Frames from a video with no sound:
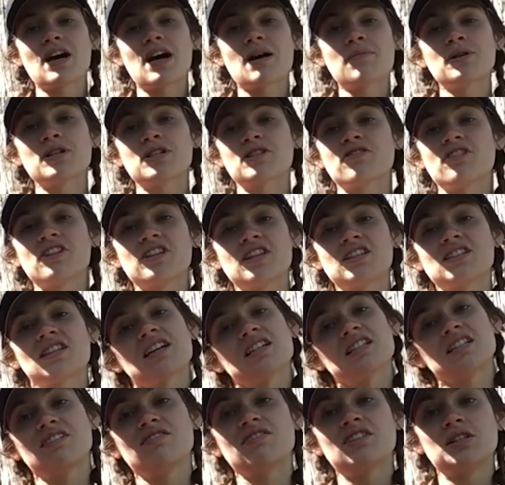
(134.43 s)
how much fun this
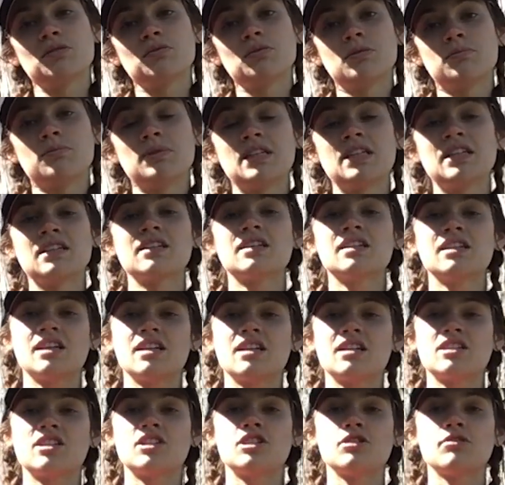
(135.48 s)
activity would be
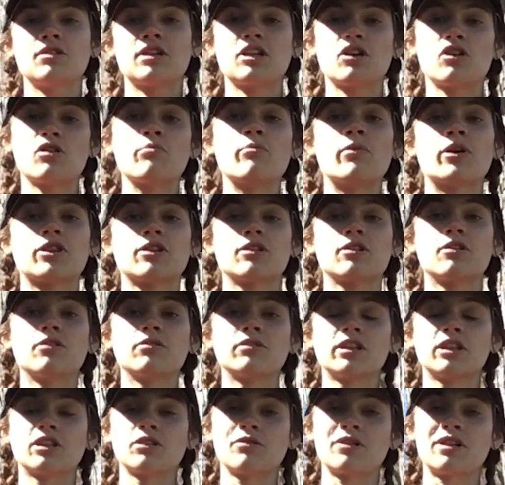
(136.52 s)
to do at home with your
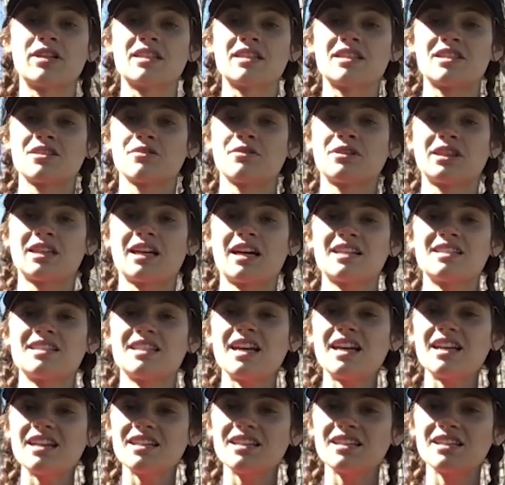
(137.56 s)
own little ones. So with that
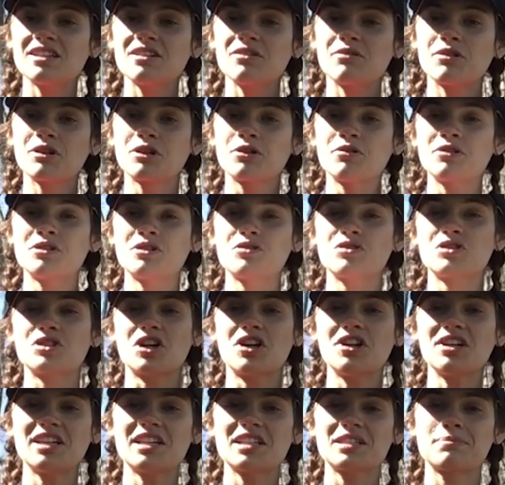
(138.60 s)
said, we're going to
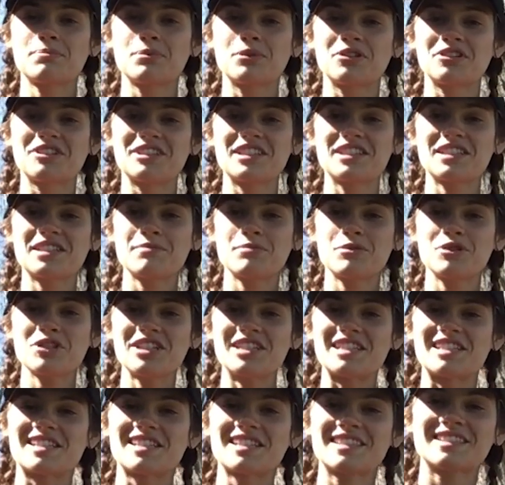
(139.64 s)
start exploring some
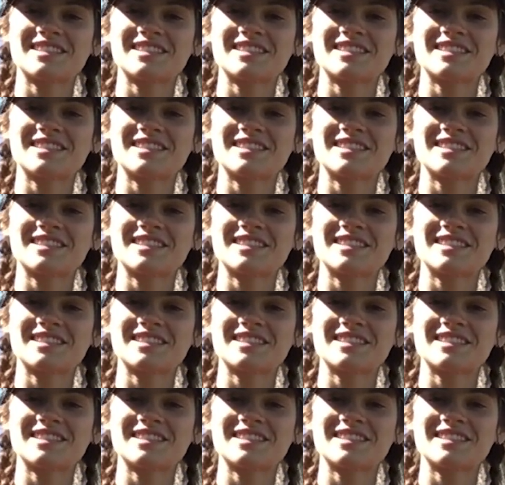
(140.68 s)
trees.